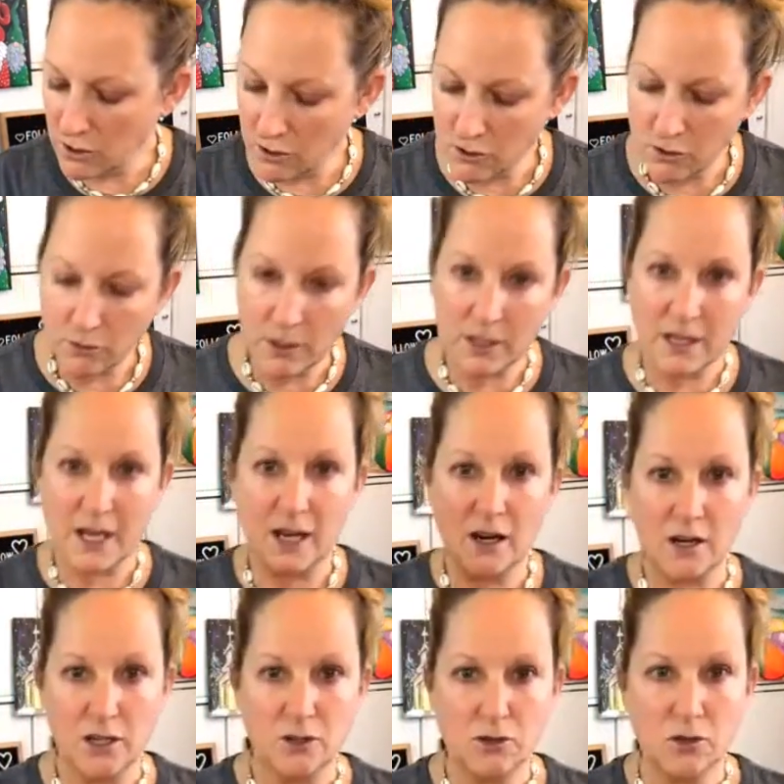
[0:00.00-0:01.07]
you're doing that,
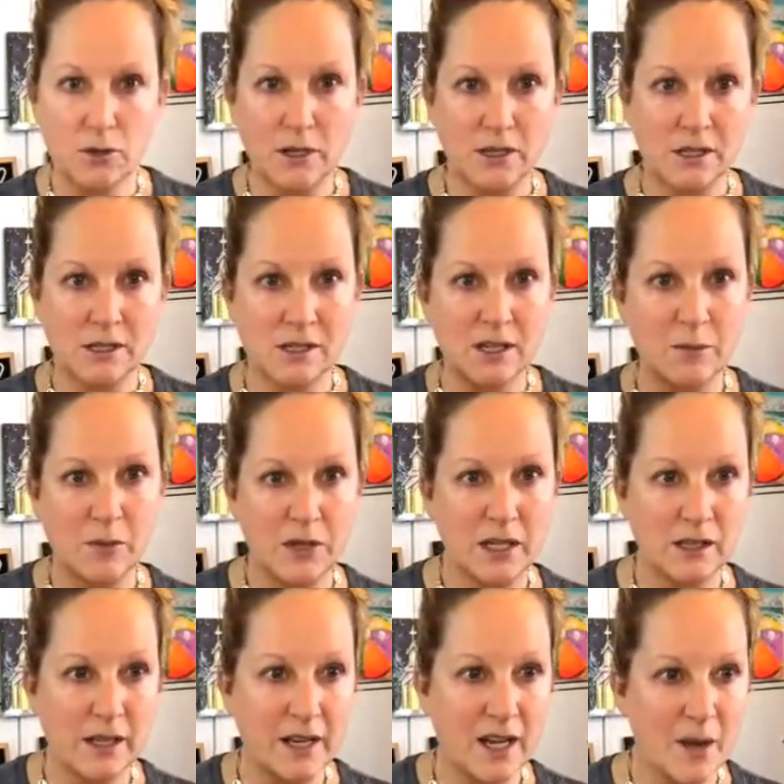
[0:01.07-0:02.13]
are you doing the
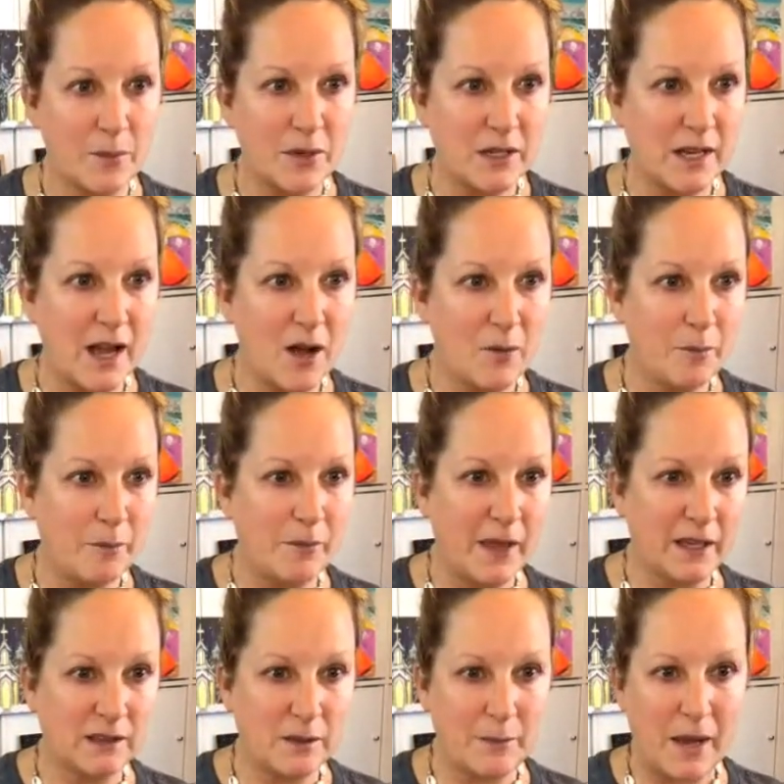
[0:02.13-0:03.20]
stippling like up and down,
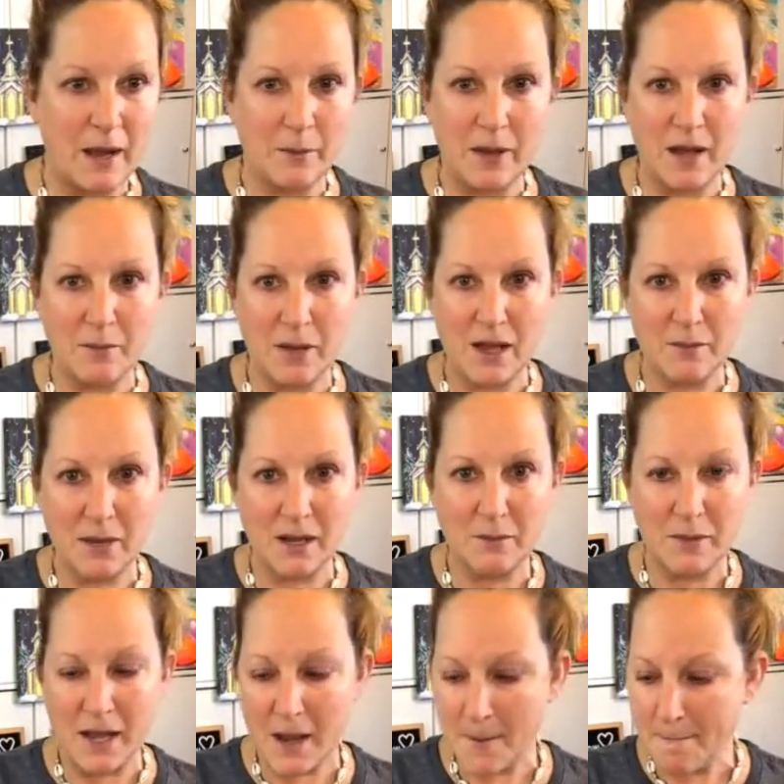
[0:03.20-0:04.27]
like the bam, bam, bam, bam,
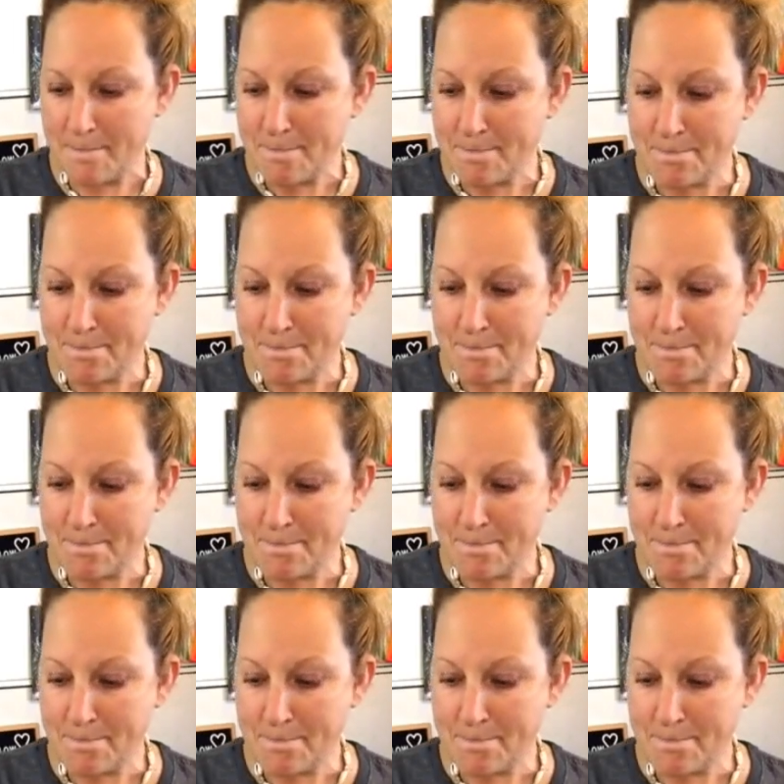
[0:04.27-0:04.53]
bam?